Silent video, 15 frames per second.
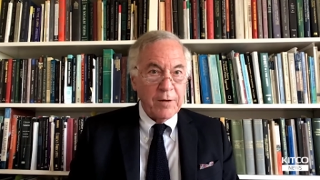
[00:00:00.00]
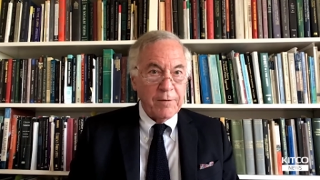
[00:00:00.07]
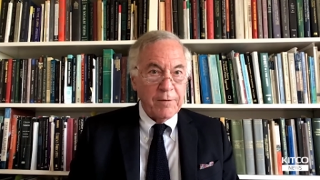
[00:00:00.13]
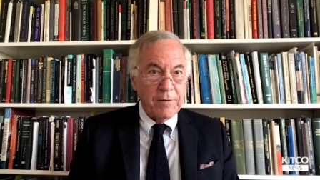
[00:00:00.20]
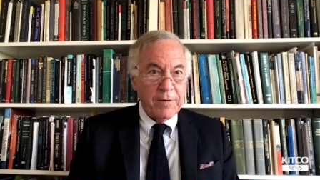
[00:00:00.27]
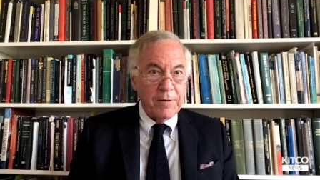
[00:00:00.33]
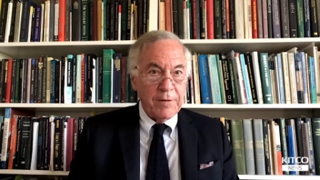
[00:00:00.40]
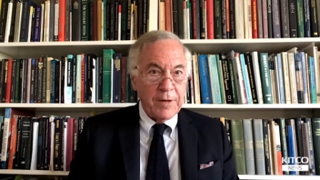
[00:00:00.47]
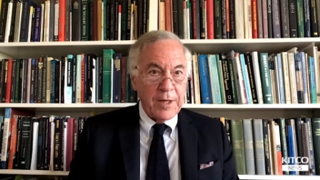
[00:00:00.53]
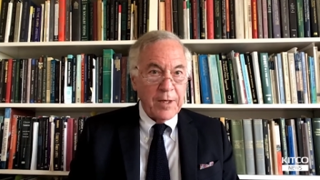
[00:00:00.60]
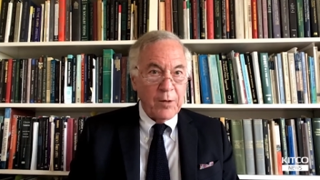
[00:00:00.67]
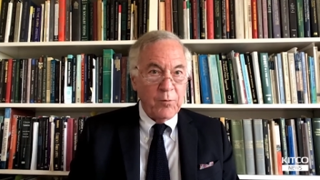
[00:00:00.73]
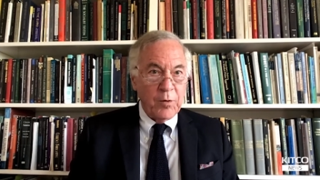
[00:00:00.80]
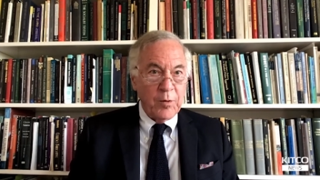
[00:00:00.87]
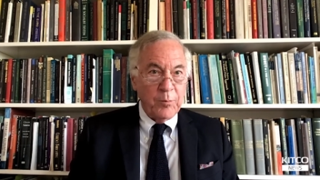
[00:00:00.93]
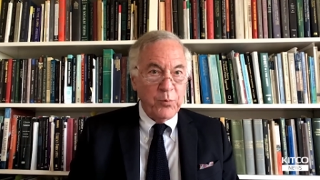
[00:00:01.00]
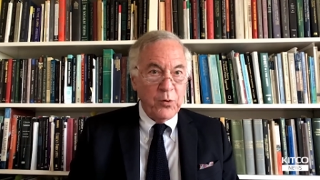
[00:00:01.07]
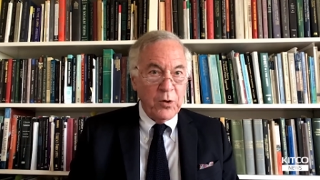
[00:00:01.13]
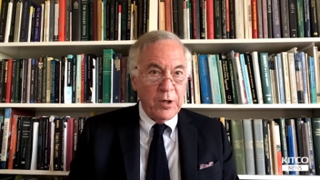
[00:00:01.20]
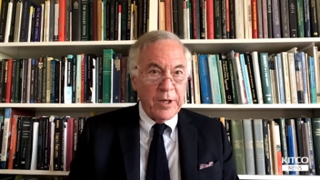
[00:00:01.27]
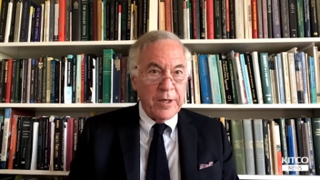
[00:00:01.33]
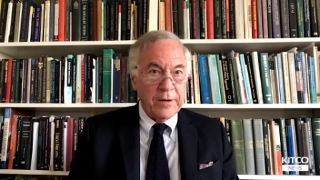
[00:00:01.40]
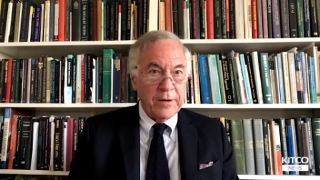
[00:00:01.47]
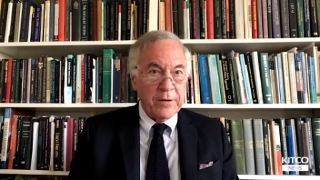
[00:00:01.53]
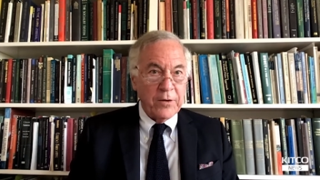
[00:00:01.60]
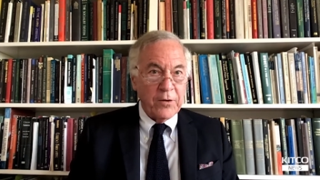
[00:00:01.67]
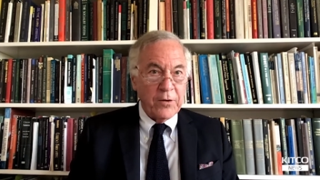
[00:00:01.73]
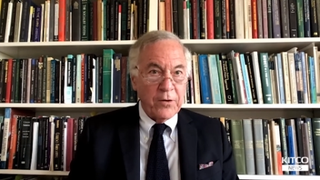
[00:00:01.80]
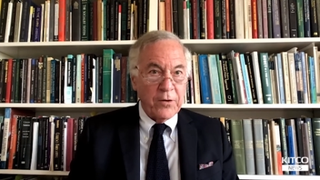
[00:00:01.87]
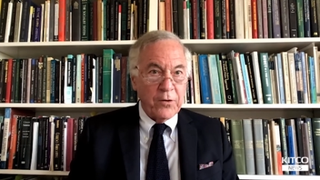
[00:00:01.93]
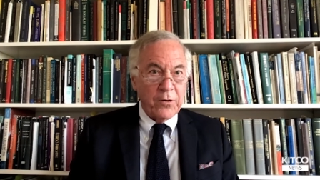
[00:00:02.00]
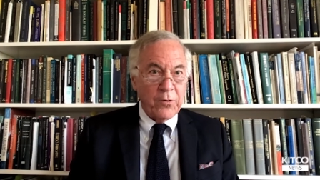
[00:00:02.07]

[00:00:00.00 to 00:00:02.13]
but they will pull in their